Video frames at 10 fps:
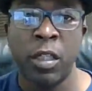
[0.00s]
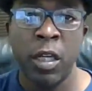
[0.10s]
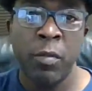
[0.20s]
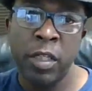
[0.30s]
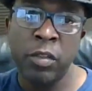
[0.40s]

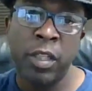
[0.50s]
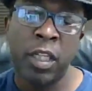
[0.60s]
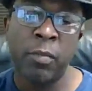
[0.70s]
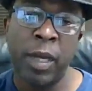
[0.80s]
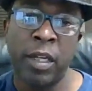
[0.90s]
I mean, you think
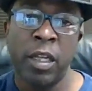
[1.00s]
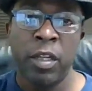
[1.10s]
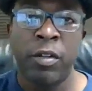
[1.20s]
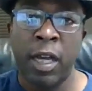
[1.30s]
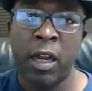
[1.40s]
about it.
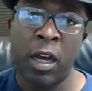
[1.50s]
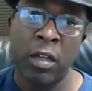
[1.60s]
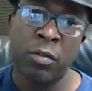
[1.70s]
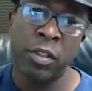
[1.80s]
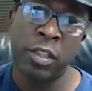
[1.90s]
You got
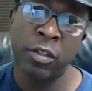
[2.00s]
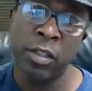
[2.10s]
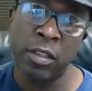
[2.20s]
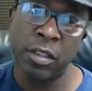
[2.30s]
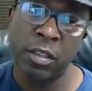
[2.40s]
auto
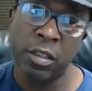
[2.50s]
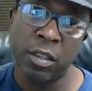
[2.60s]
insurance,